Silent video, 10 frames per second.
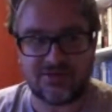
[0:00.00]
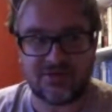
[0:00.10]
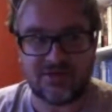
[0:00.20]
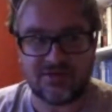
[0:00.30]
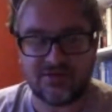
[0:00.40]
you
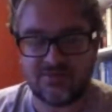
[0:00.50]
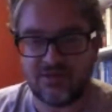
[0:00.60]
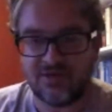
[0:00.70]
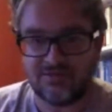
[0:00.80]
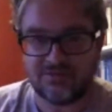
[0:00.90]
said, it's a
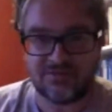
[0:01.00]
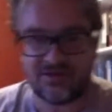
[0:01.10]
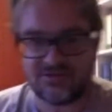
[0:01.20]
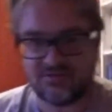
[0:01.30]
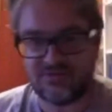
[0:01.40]
complete
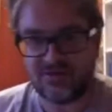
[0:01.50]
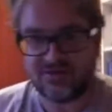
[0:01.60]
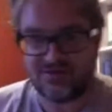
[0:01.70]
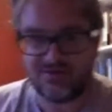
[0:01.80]
clusterfuck.